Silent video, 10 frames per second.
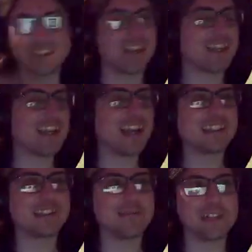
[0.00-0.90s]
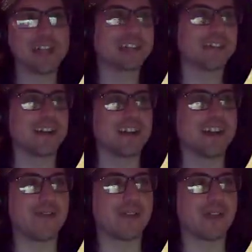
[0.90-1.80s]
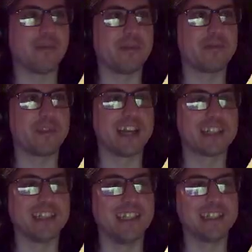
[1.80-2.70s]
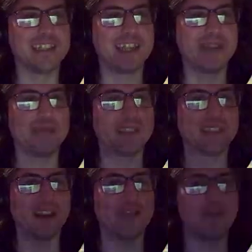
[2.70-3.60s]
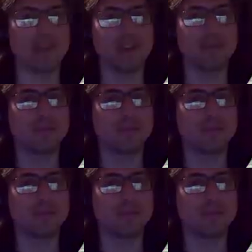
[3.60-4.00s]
Like, an extra projectile and everything would actually keep us alive a bit.